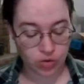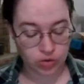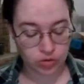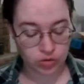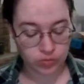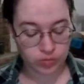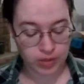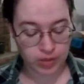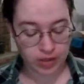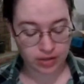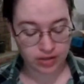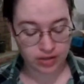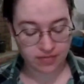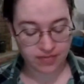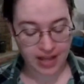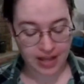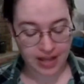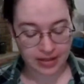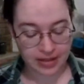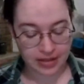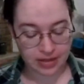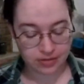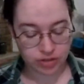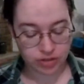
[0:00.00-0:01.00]
hole beyond the
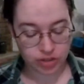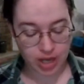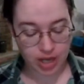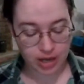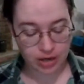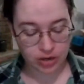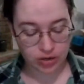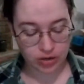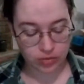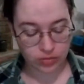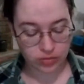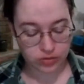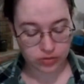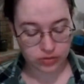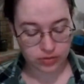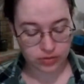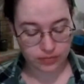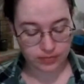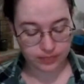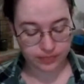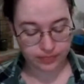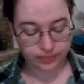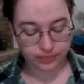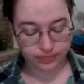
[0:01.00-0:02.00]
valley of shadows.
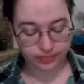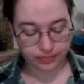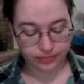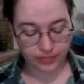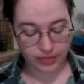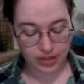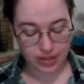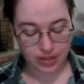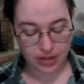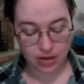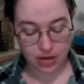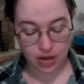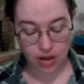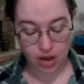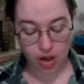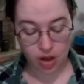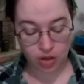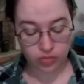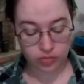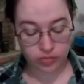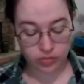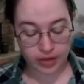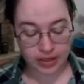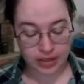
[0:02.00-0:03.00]

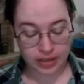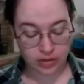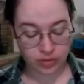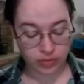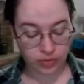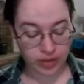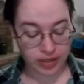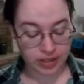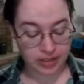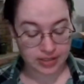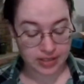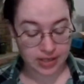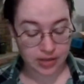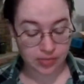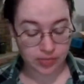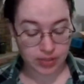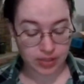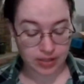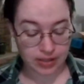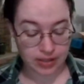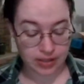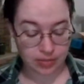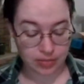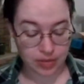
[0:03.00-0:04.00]
Already the ring
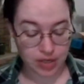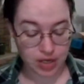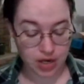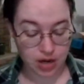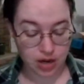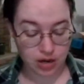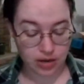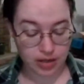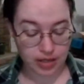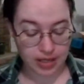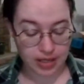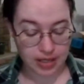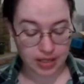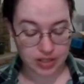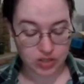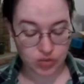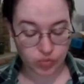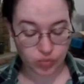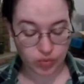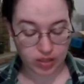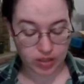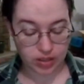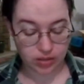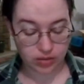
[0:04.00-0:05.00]
tempted him, gnawing at
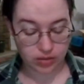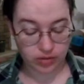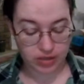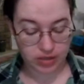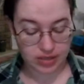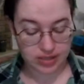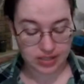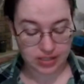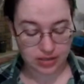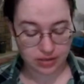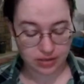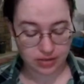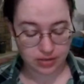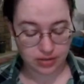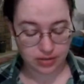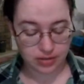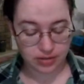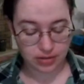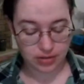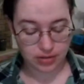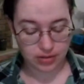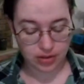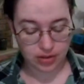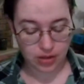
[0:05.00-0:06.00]
his will and reason.
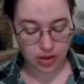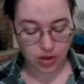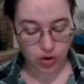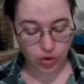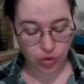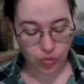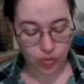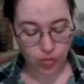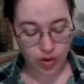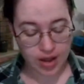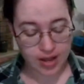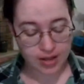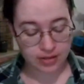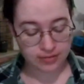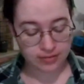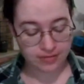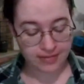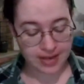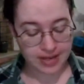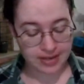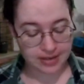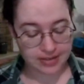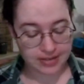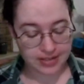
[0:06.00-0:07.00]
Wild
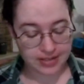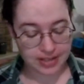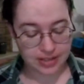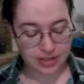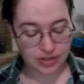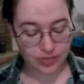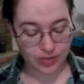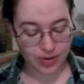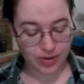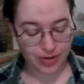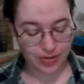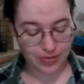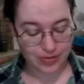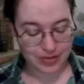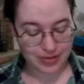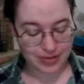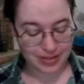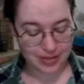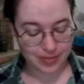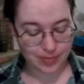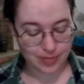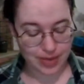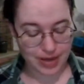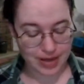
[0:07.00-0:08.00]
fantasies arose in
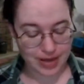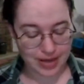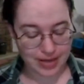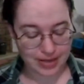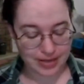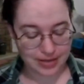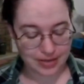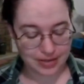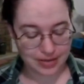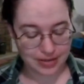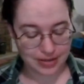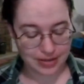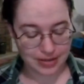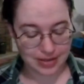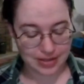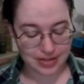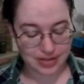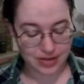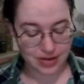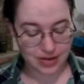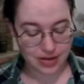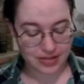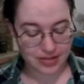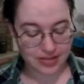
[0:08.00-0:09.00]
his mind, and he
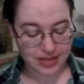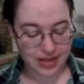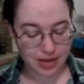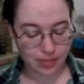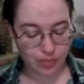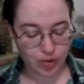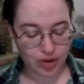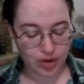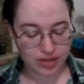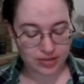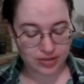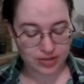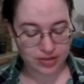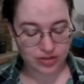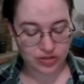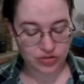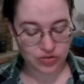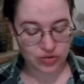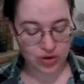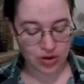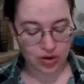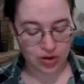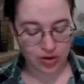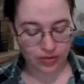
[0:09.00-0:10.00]
saw Samwise the
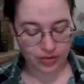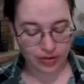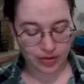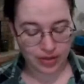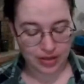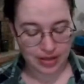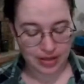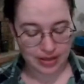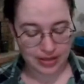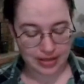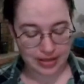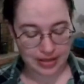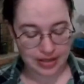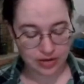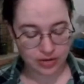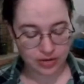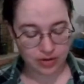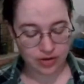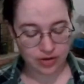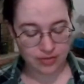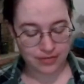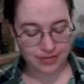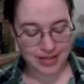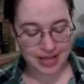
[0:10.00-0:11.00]
Strong,
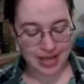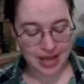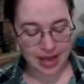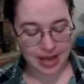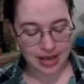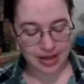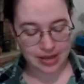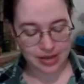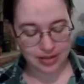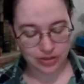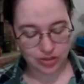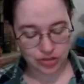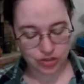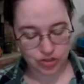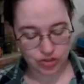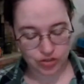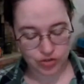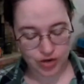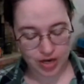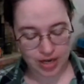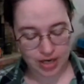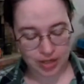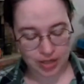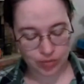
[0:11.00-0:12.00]
hero of the age,
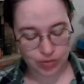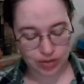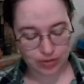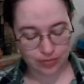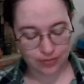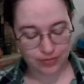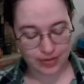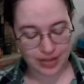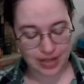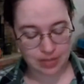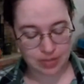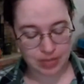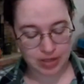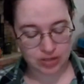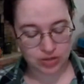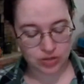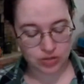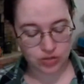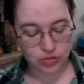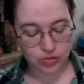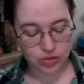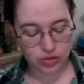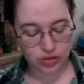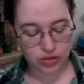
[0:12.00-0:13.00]
striding with a flaming
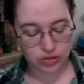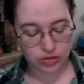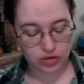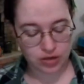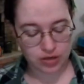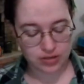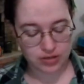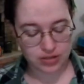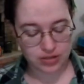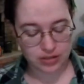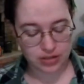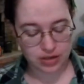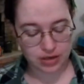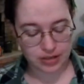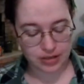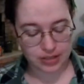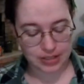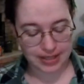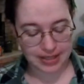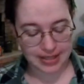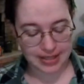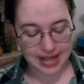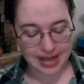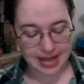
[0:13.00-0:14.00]
sword across the
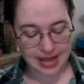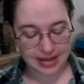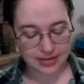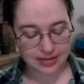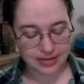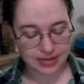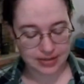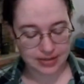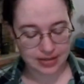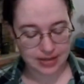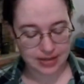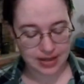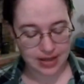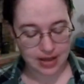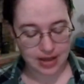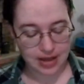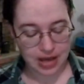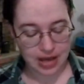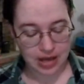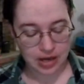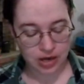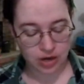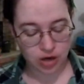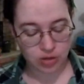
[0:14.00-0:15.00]
darkened land,
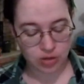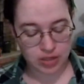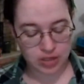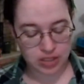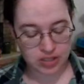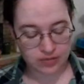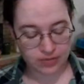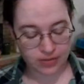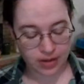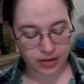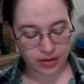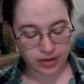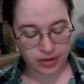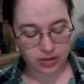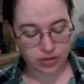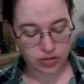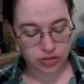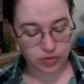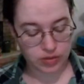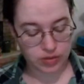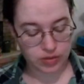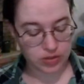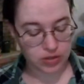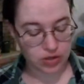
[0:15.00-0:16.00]
and armies flocking
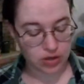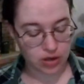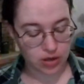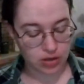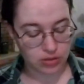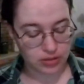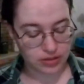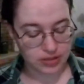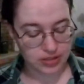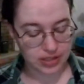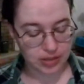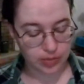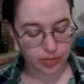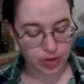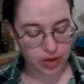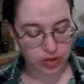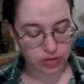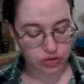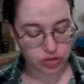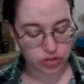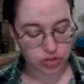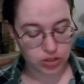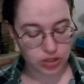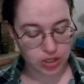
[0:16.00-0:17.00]
to his call as he
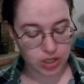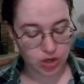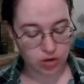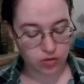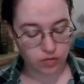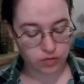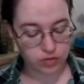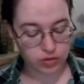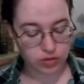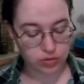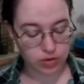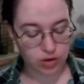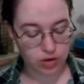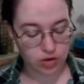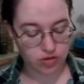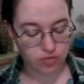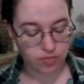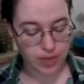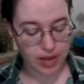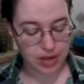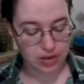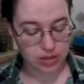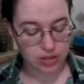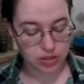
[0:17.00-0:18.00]
marched to the overthrow
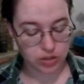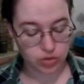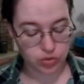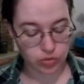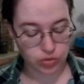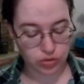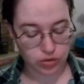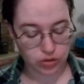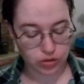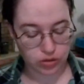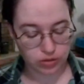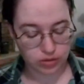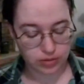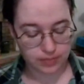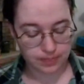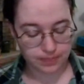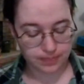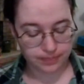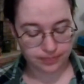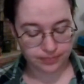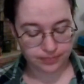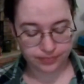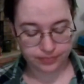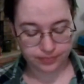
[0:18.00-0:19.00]
of Barad-dûr.
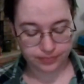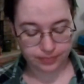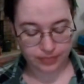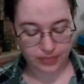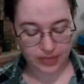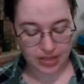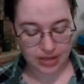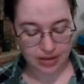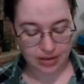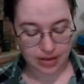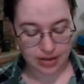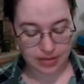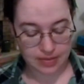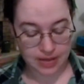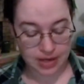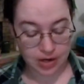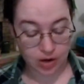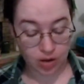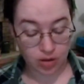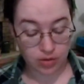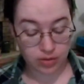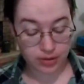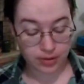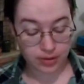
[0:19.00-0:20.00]
And
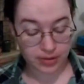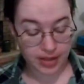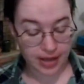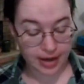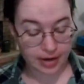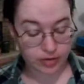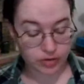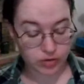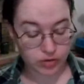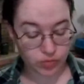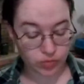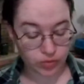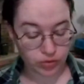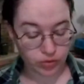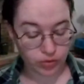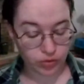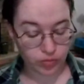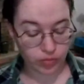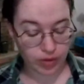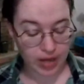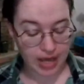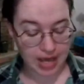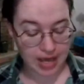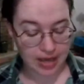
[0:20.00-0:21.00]
then all the clouds rolled
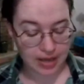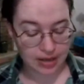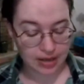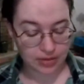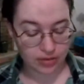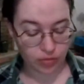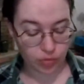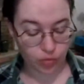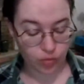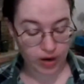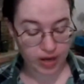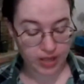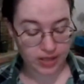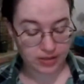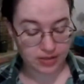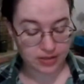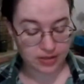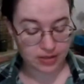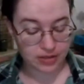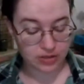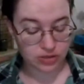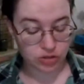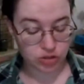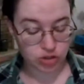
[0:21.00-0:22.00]
away, and the white
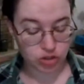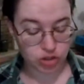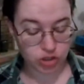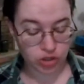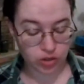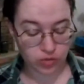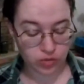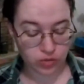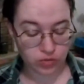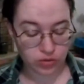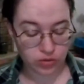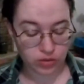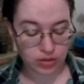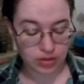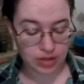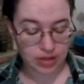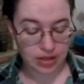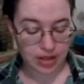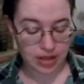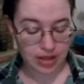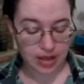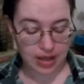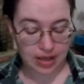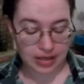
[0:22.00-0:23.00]
sun shone,
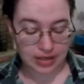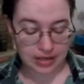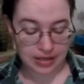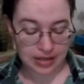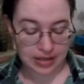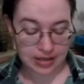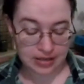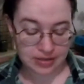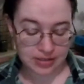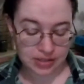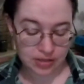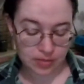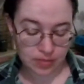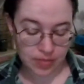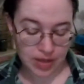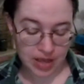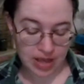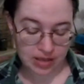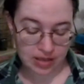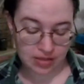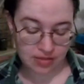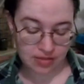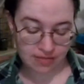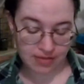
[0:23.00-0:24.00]
and at his
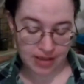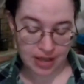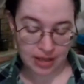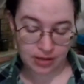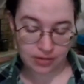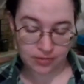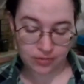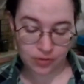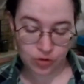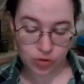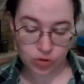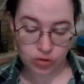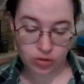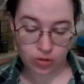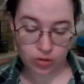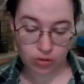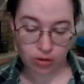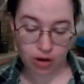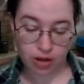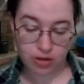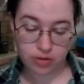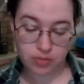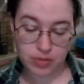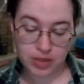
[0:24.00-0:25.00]
command the Vale of
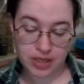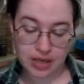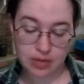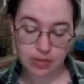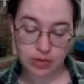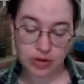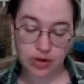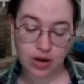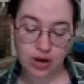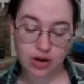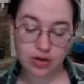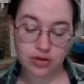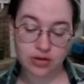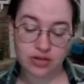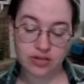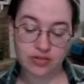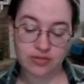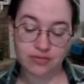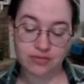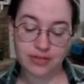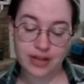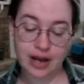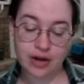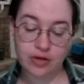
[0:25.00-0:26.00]
Gorgoroth became a garden
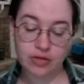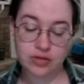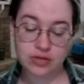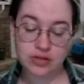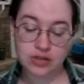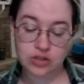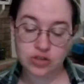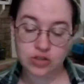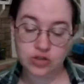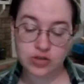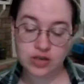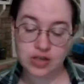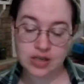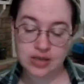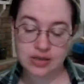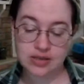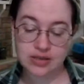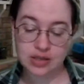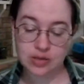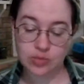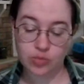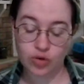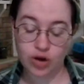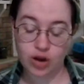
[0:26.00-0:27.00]
of flowers and
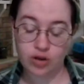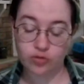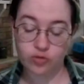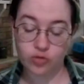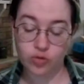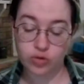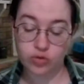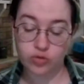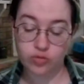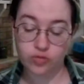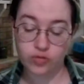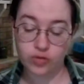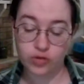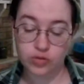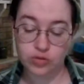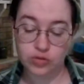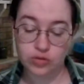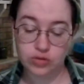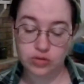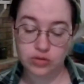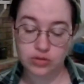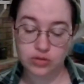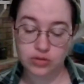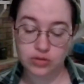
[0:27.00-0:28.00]
trees, and brought forth
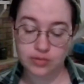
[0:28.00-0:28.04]
fruit.